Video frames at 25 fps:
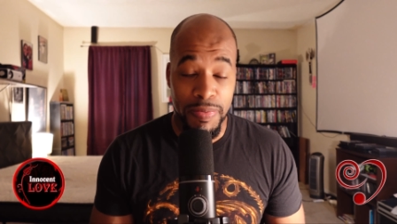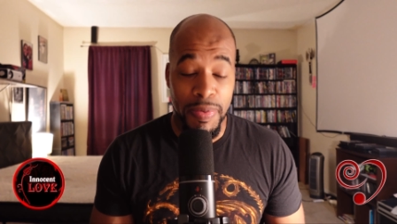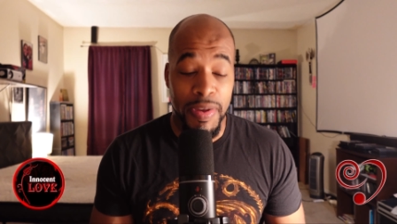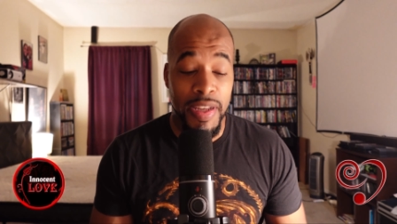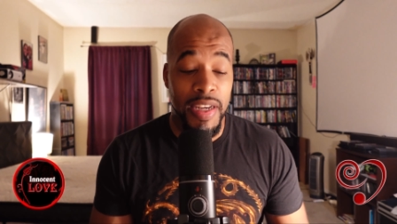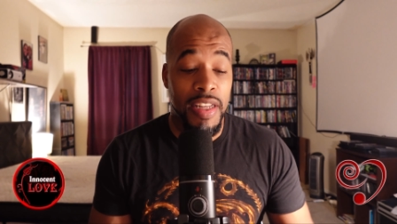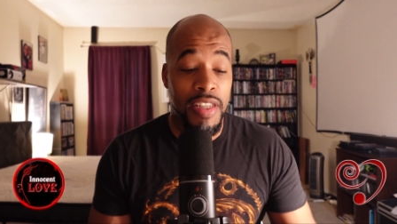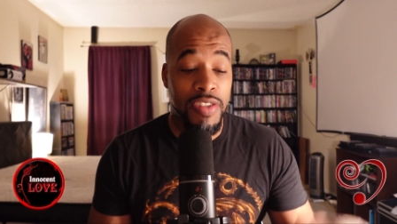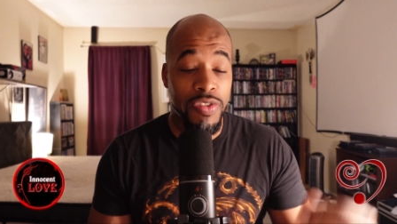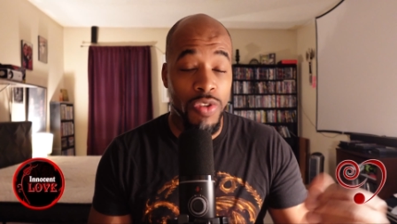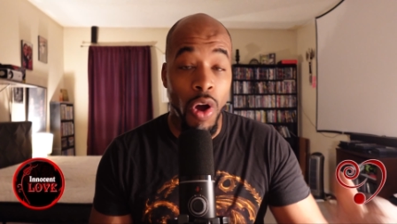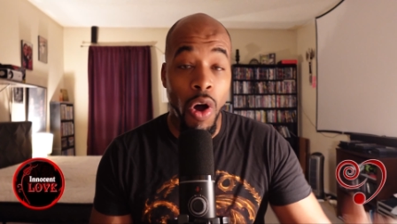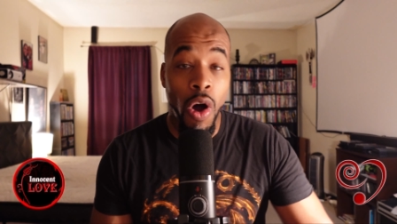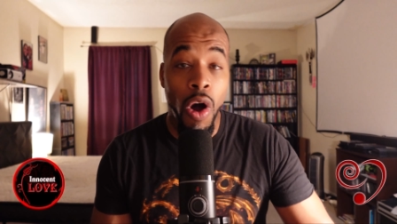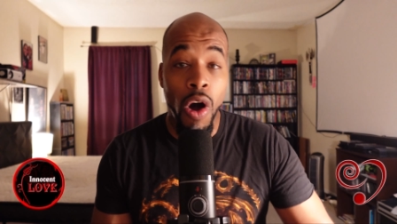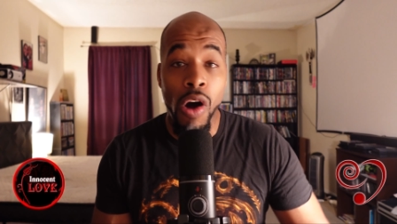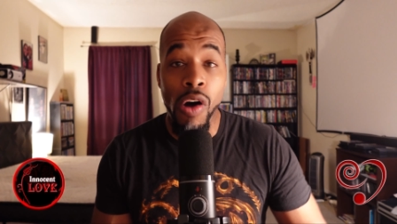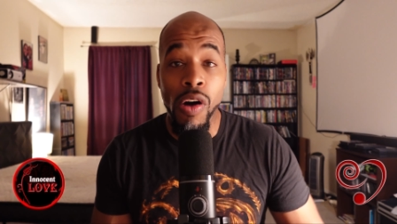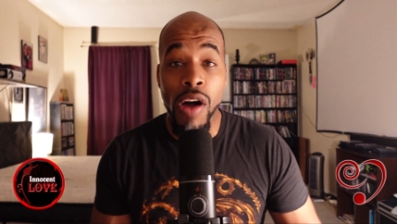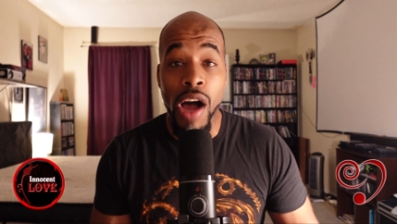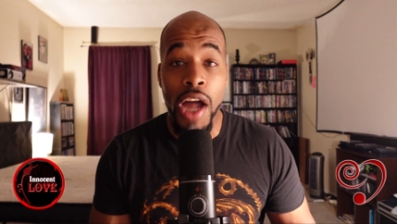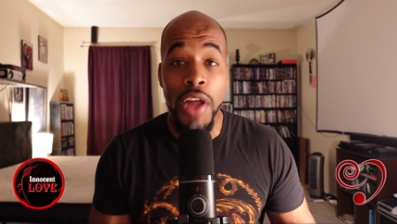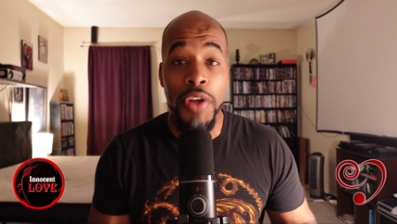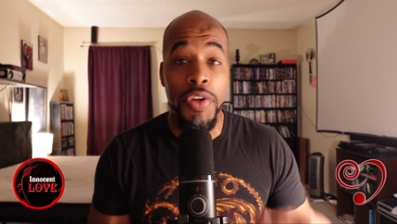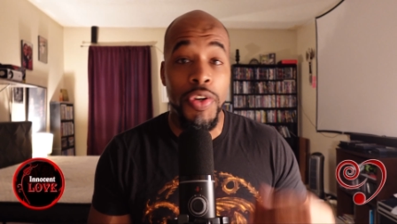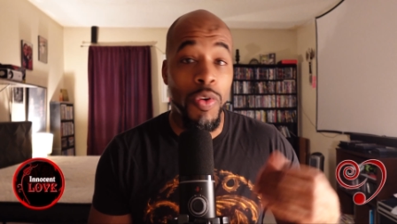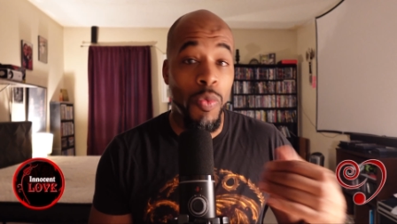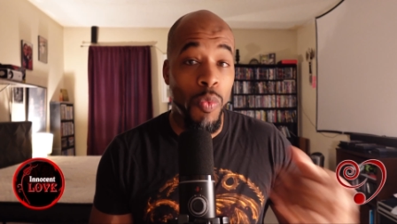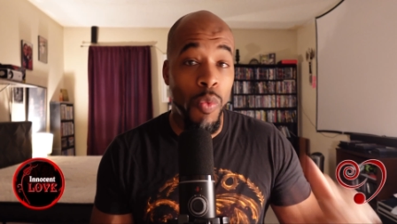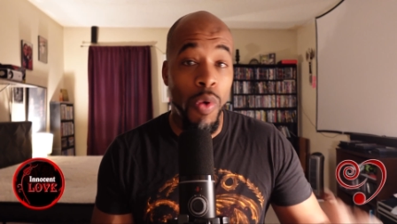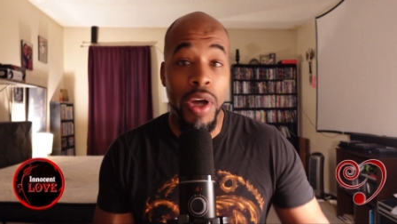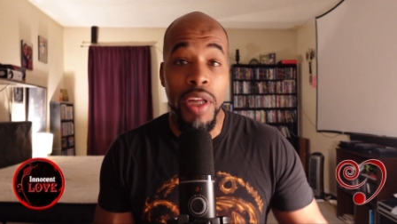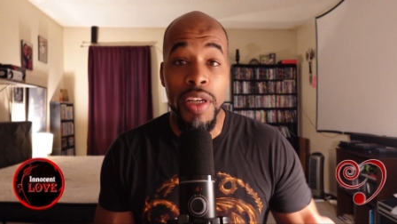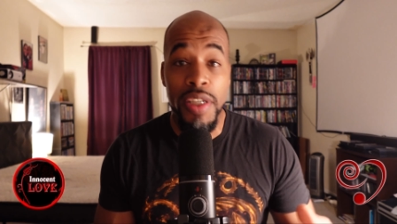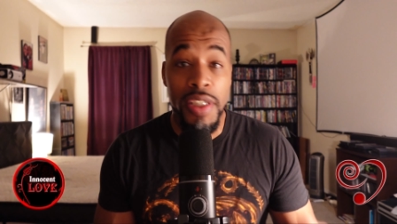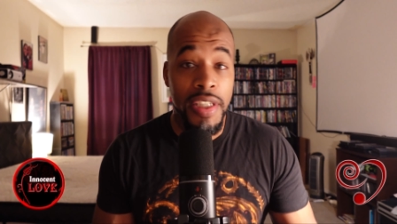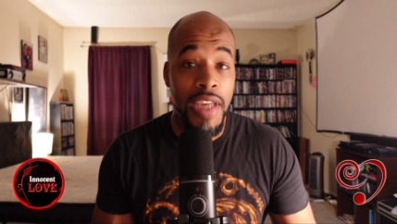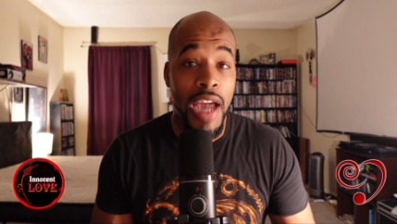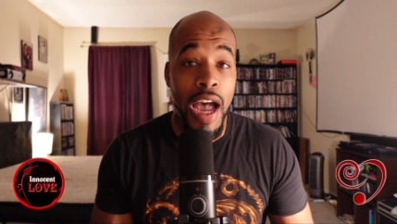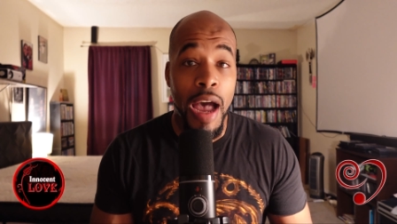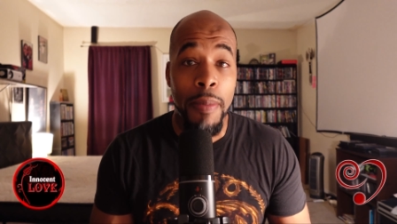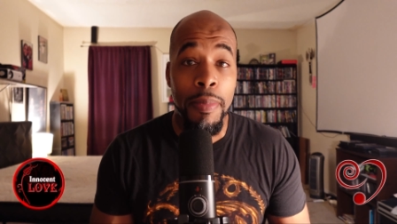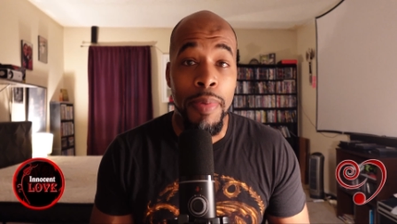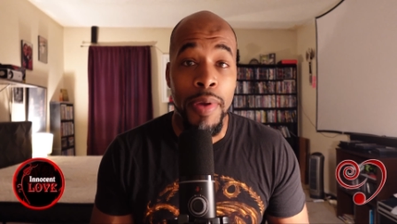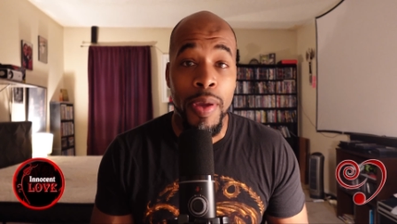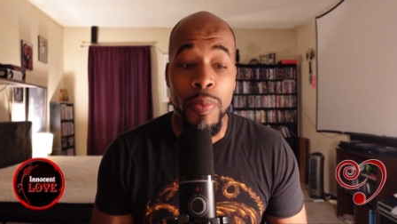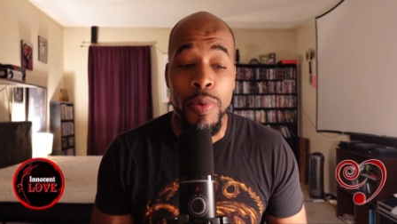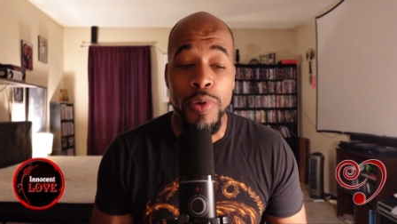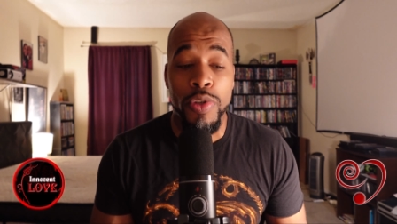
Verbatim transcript: but it's all under one topic,